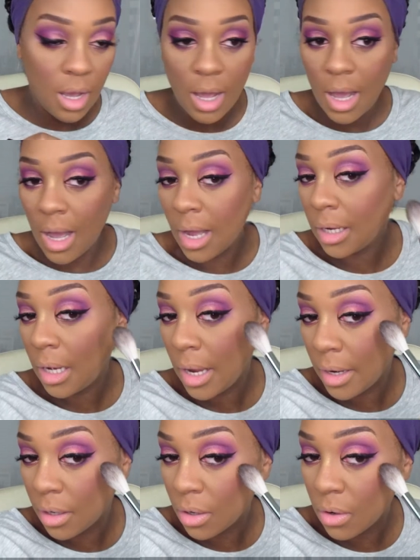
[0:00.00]

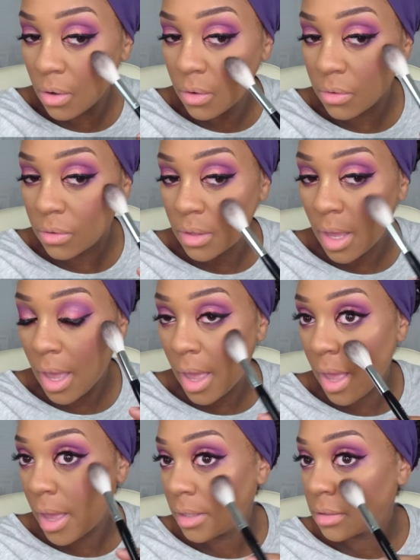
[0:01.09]
highlighter
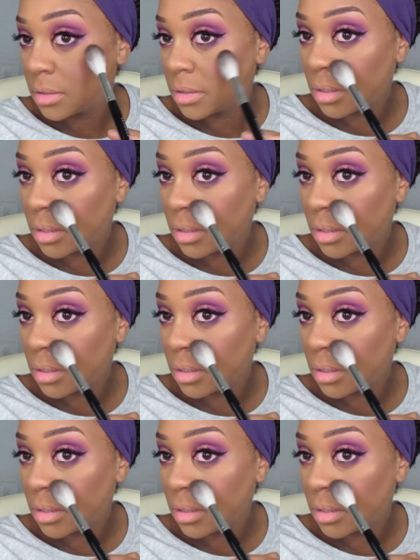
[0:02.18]
that